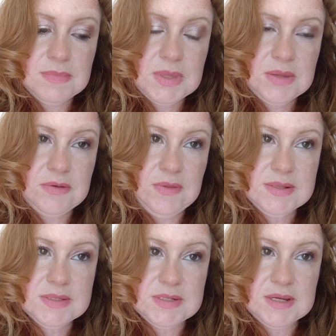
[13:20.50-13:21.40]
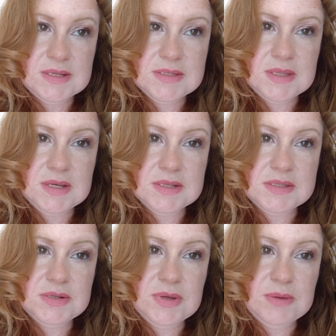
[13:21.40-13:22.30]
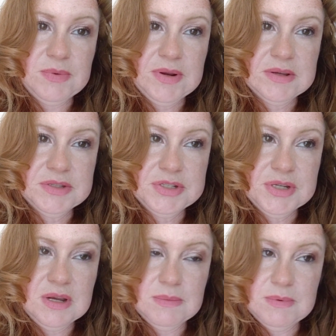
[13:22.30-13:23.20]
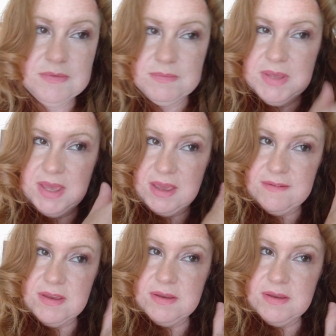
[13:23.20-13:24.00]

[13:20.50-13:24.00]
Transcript: So that's nice. I think it's doing a pretty good job of behaving.